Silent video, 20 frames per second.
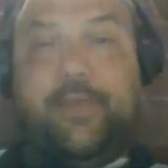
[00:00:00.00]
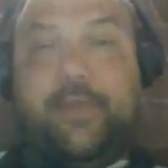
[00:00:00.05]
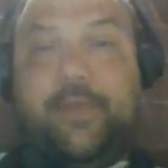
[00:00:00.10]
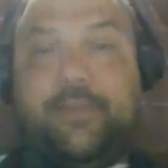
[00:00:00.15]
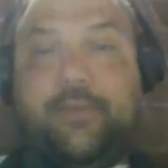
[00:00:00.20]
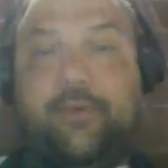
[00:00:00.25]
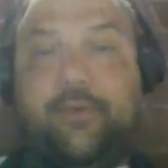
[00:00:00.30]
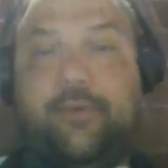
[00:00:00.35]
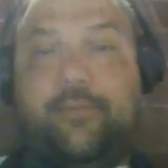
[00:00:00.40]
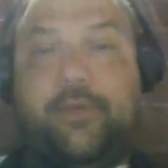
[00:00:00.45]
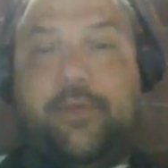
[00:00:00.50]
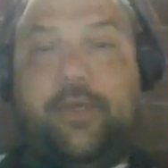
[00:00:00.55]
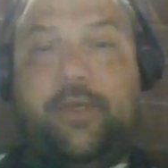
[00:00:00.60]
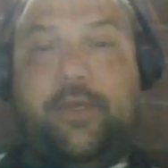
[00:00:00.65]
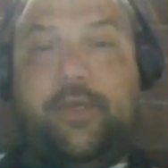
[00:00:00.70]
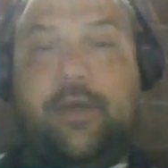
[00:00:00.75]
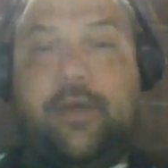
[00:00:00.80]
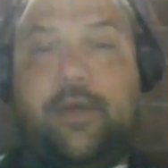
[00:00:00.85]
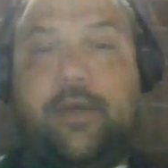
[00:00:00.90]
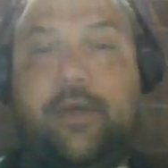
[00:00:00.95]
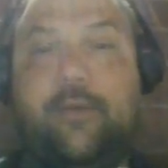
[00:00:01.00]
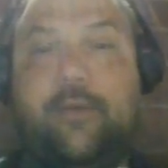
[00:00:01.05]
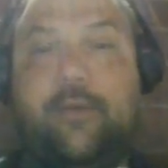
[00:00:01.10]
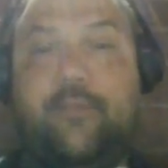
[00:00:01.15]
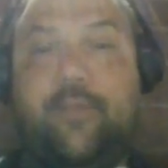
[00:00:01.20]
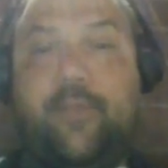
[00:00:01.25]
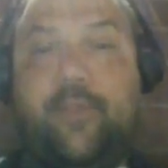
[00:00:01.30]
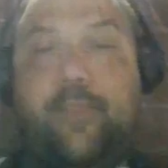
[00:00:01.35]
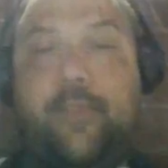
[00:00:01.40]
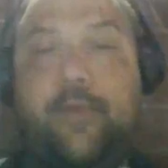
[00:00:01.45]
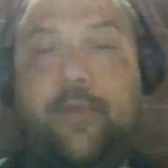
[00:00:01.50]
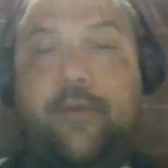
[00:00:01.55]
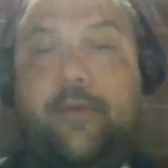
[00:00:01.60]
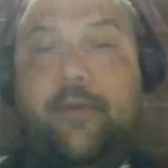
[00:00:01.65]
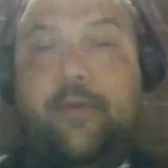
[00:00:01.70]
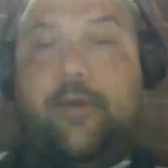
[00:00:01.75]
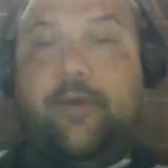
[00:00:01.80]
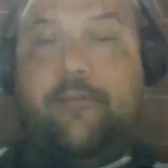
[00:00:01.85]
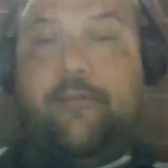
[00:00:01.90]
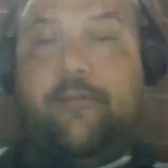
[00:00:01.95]
it would be
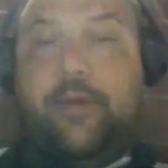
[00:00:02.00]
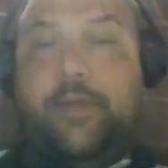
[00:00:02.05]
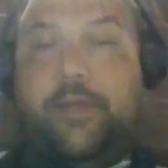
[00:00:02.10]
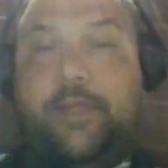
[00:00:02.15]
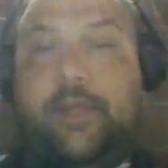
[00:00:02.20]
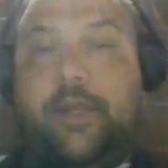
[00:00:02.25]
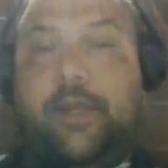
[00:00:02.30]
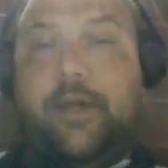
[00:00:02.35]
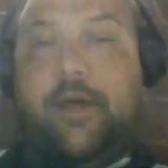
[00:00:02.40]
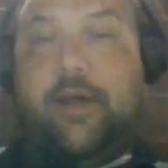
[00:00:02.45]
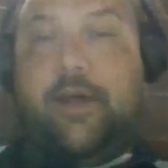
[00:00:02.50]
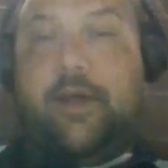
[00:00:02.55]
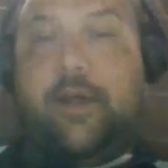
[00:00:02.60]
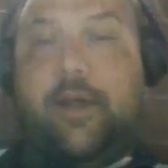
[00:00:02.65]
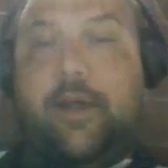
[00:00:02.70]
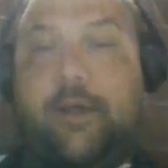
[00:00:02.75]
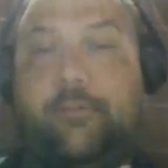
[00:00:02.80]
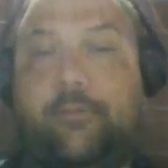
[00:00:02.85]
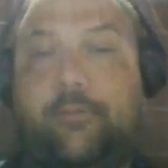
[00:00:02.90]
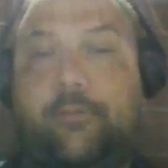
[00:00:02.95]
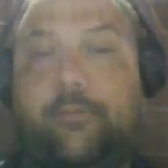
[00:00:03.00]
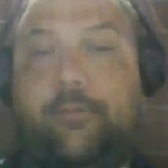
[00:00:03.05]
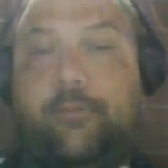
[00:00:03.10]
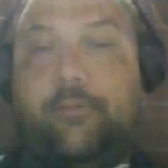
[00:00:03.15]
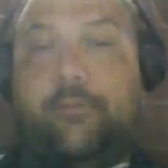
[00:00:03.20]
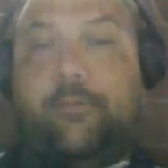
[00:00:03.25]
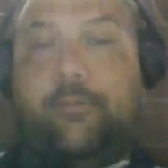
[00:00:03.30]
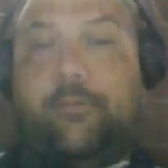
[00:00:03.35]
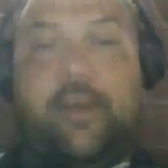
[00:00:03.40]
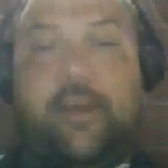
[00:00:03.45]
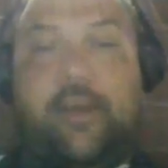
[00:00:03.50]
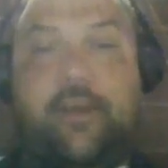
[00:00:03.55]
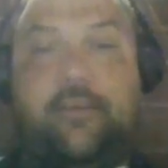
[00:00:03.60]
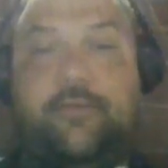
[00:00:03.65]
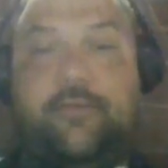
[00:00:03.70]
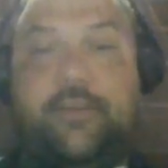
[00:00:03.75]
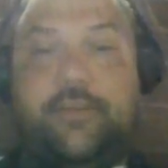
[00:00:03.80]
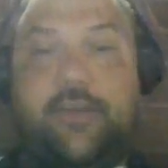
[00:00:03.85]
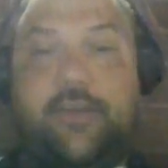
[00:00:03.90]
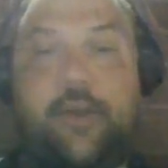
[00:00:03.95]
a fairly complex kind
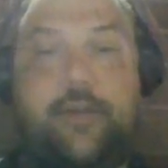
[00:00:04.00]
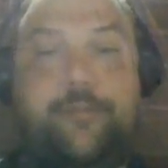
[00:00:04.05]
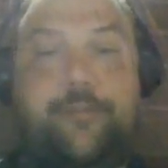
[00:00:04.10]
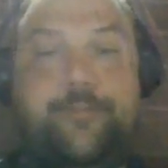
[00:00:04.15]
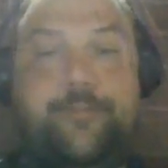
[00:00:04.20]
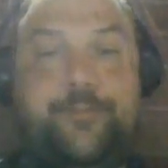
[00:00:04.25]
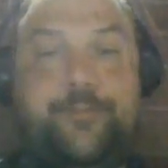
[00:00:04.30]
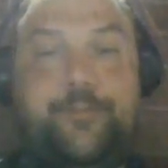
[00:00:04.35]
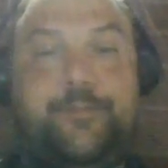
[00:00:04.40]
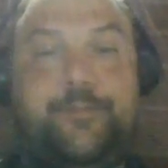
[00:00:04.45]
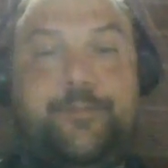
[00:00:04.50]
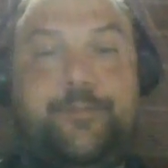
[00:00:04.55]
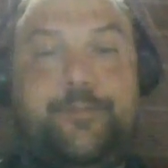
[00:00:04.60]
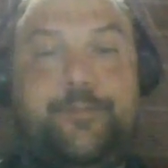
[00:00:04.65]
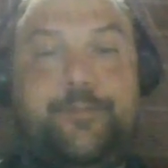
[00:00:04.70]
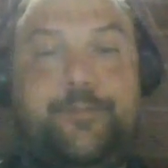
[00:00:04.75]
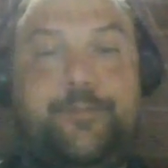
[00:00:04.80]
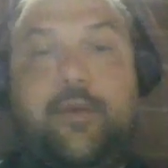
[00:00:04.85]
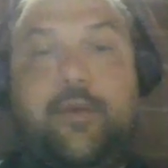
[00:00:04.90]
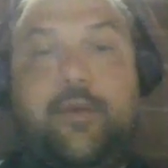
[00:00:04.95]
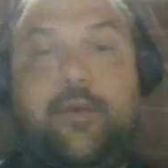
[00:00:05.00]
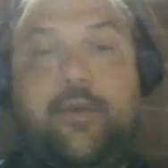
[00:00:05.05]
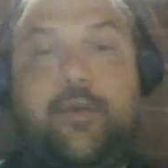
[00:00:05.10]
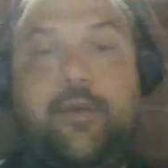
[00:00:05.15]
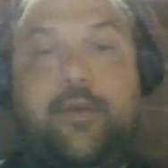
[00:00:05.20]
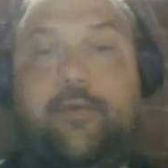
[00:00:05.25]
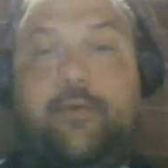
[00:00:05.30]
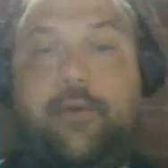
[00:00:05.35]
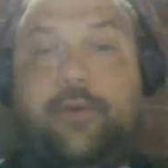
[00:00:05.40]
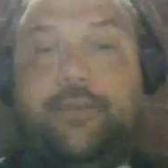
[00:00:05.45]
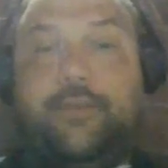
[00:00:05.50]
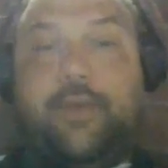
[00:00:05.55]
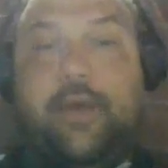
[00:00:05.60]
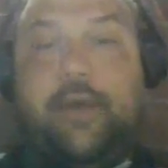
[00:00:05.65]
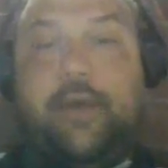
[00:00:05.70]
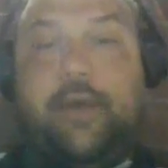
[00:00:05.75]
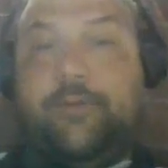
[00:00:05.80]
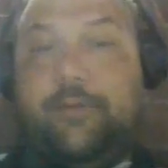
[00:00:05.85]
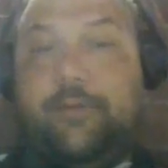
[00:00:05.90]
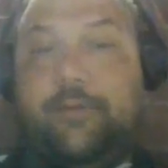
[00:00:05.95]
of design. It would also
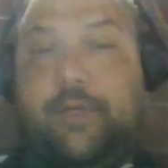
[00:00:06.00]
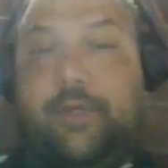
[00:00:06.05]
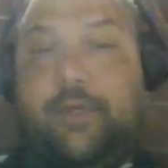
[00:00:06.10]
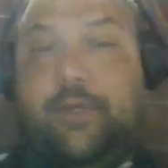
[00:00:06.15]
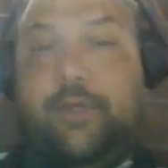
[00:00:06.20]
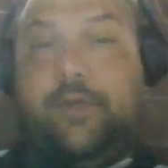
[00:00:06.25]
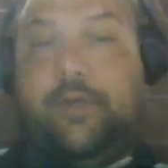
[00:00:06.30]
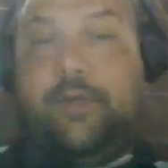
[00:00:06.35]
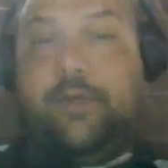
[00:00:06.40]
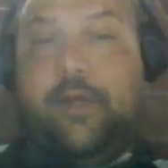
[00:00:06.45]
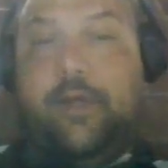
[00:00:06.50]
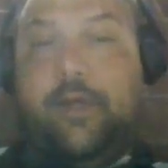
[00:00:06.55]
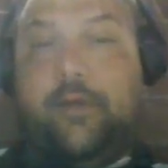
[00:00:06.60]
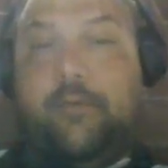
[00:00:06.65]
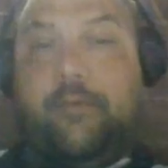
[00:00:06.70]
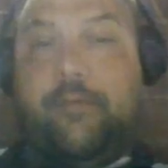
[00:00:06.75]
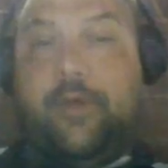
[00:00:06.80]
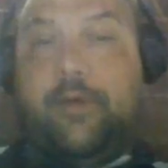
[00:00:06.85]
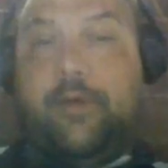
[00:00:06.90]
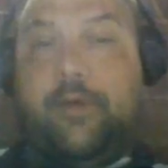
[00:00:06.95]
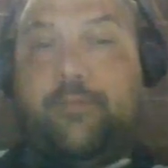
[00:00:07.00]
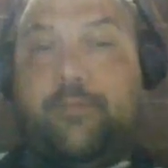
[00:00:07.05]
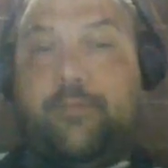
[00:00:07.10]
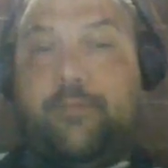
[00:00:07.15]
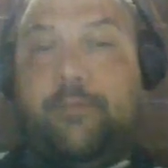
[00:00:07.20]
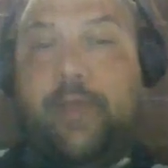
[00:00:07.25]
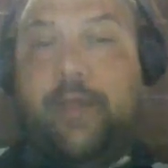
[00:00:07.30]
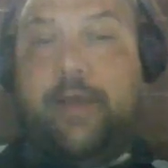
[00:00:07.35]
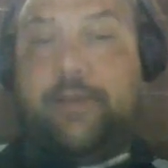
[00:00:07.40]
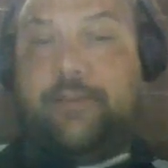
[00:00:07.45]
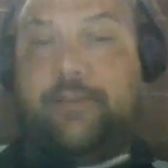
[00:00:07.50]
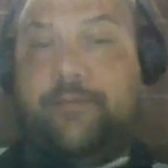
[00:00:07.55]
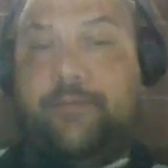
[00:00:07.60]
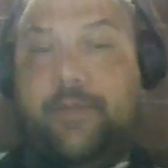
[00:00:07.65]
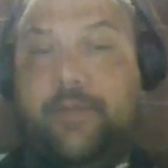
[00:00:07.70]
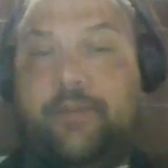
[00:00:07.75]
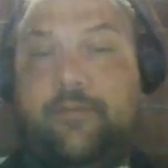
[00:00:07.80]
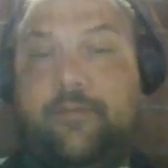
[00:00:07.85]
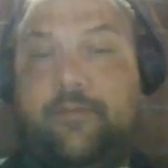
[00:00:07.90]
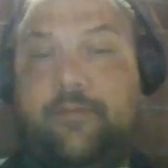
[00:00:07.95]
have to be a pretty massive
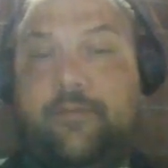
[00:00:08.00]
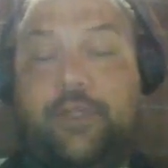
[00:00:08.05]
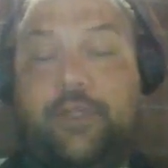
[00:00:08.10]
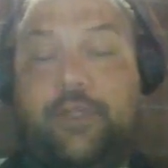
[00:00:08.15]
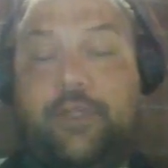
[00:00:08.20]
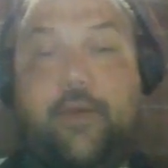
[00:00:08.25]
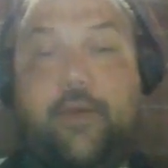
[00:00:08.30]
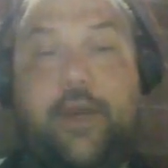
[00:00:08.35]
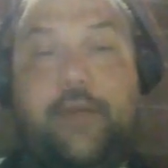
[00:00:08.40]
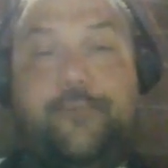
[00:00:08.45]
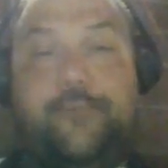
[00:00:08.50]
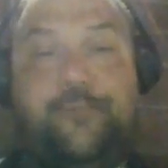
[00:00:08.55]
piece of machinery.